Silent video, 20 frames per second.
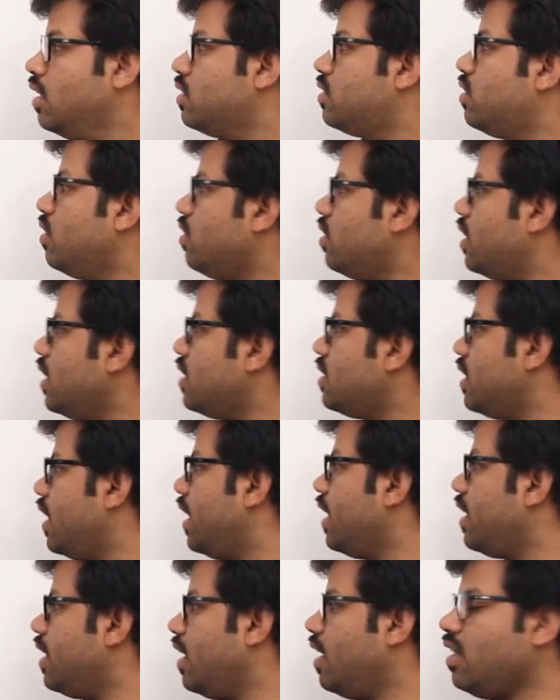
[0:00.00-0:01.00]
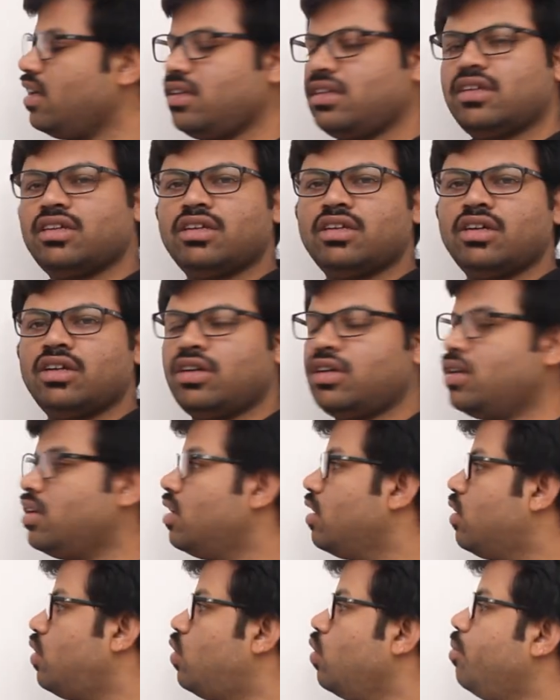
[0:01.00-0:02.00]
So this area
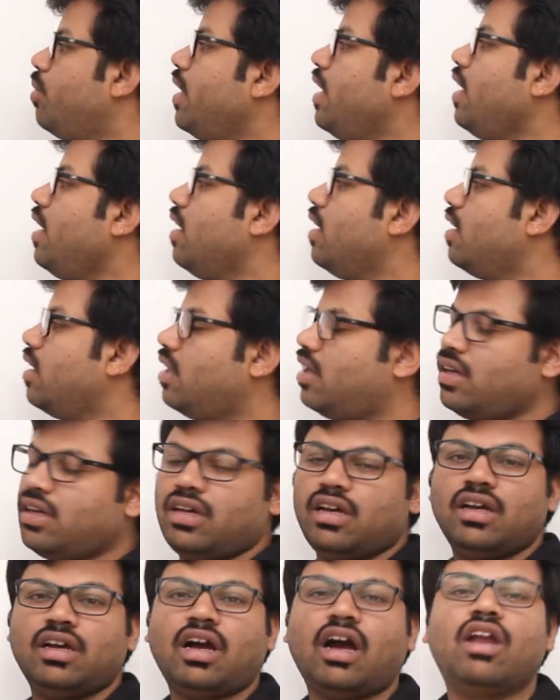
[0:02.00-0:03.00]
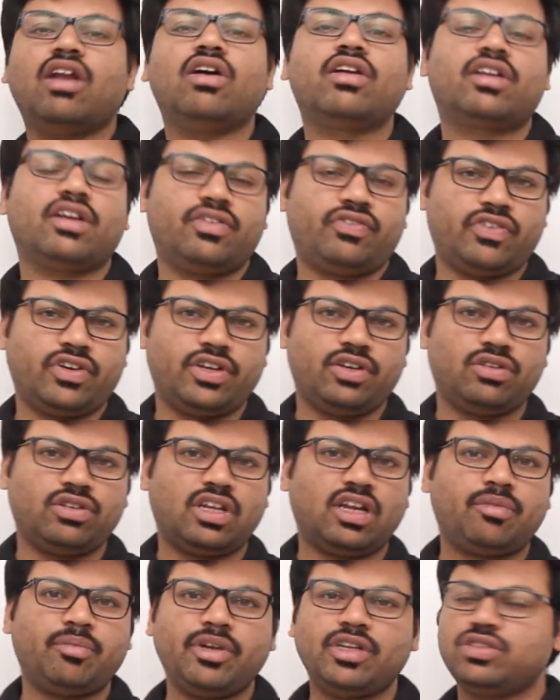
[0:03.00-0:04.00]
to be allotted for you,
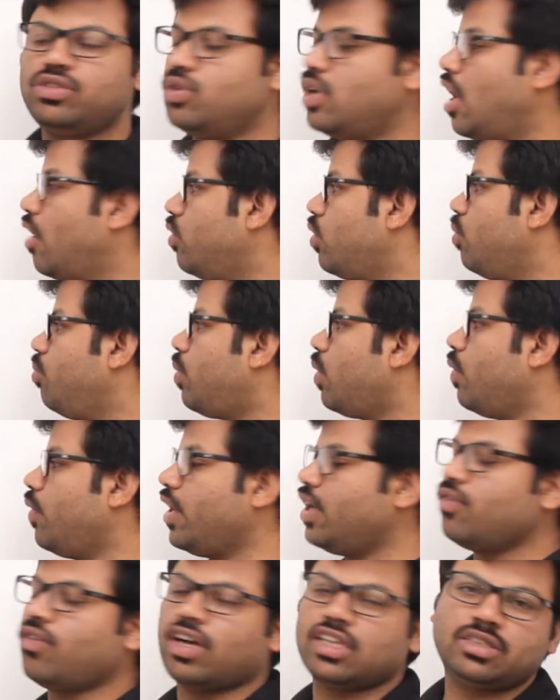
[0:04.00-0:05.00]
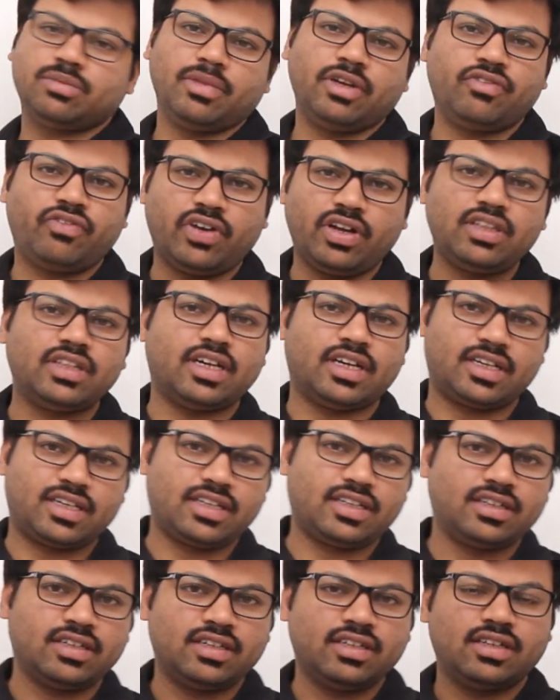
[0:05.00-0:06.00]
that means you have to provide watchmen for
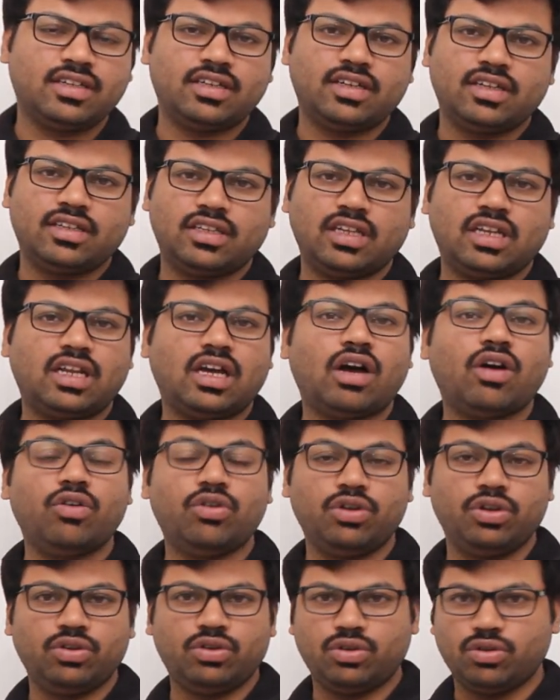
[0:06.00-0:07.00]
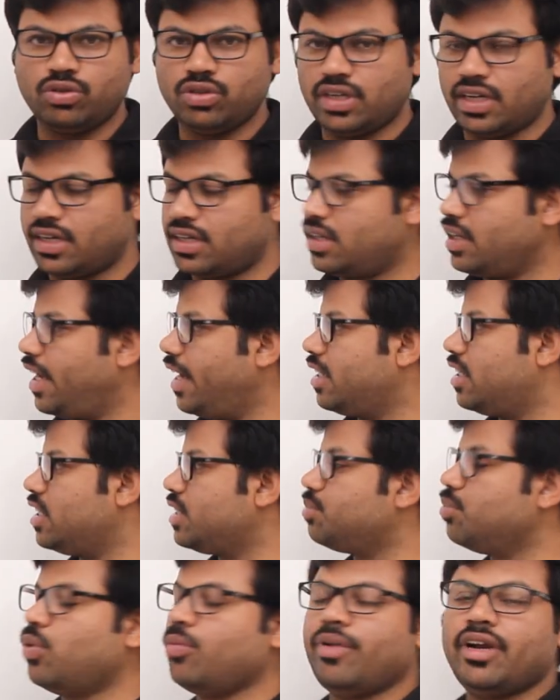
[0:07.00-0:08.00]
that. Then how do you do that? At
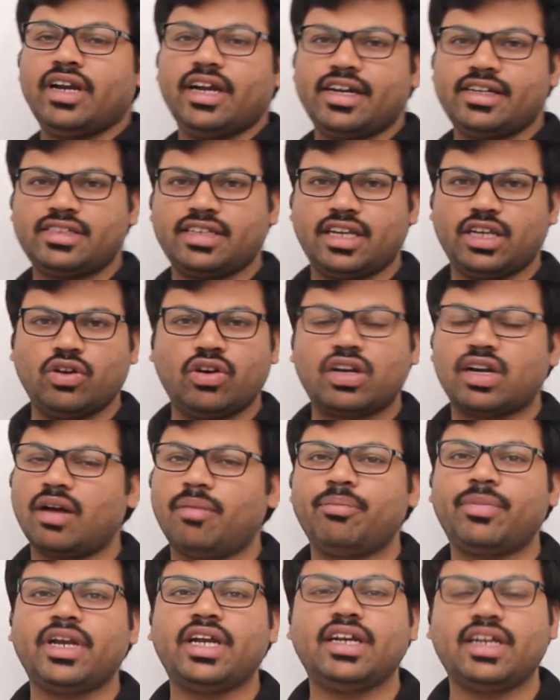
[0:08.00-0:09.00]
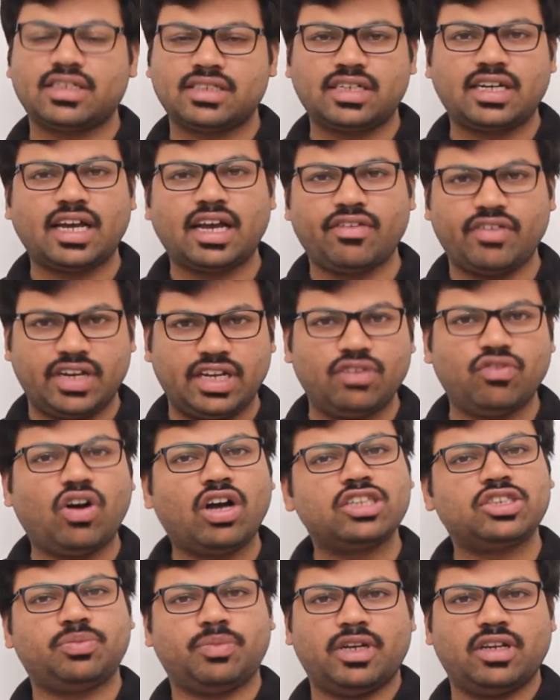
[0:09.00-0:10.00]
this moment, let's say your company doesn't have any
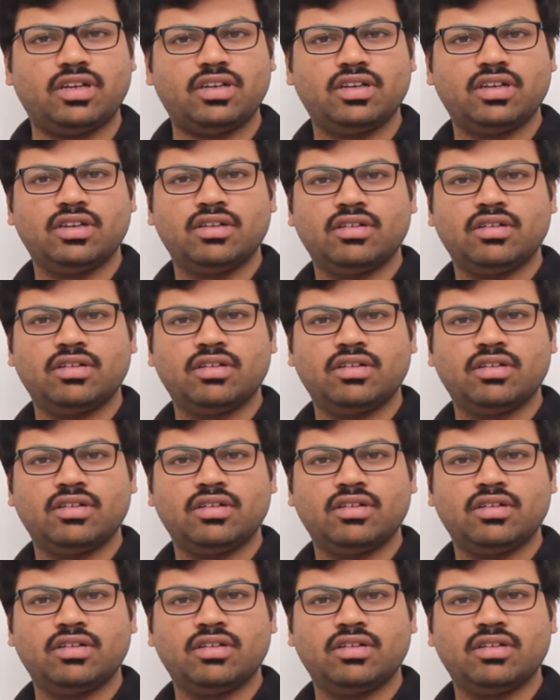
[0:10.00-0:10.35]
watchmen,